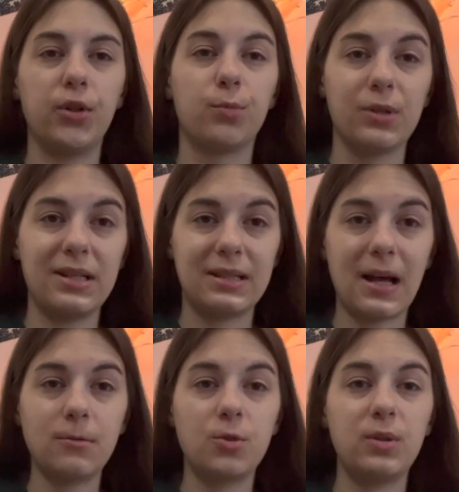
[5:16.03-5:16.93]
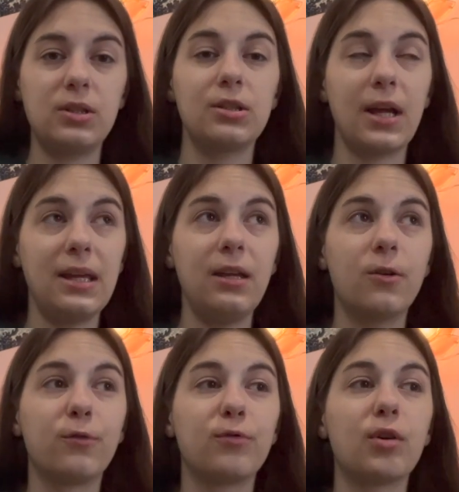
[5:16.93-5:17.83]
the reestablishment taking
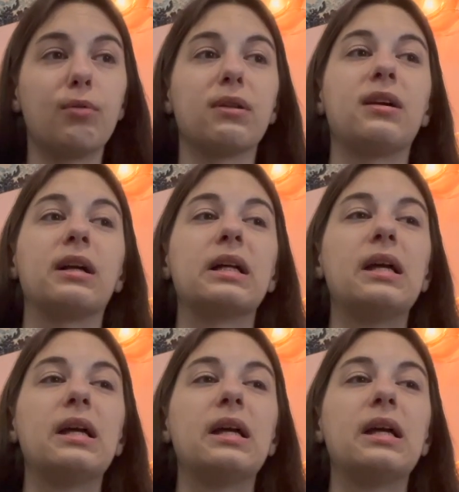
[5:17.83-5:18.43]
over, where they're